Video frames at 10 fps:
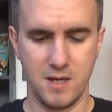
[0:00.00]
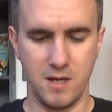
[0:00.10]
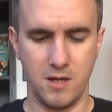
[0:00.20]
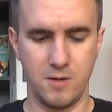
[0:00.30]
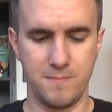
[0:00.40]

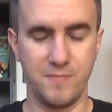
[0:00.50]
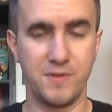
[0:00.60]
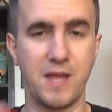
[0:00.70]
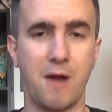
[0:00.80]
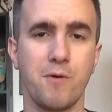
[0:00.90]

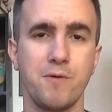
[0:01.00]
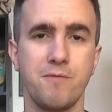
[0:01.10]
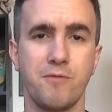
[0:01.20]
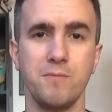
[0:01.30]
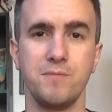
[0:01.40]
Darren
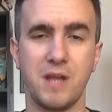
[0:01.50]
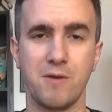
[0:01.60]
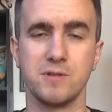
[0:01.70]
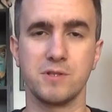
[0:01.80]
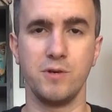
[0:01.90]
from
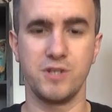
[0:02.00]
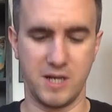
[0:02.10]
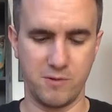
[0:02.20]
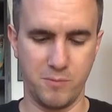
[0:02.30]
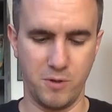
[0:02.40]
Darren's Toy
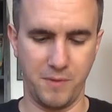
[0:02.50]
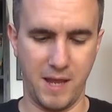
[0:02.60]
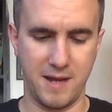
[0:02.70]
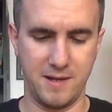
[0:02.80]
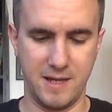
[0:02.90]
Channel popped
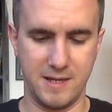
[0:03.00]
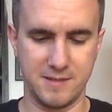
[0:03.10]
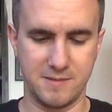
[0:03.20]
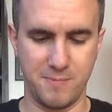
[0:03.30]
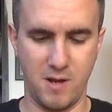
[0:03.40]
down,
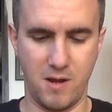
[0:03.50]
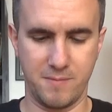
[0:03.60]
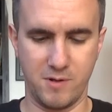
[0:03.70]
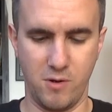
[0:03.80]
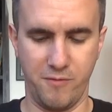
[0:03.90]
and
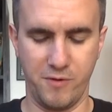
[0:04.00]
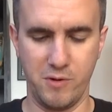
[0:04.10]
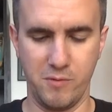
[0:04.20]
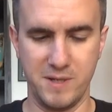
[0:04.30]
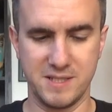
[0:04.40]
I've got a few
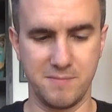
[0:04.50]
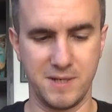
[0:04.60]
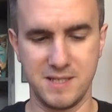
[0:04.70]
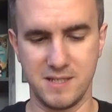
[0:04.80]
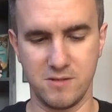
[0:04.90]
little bits and
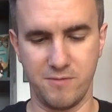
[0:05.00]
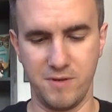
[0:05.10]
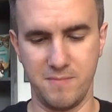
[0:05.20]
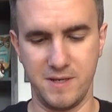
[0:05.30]
pieces off him.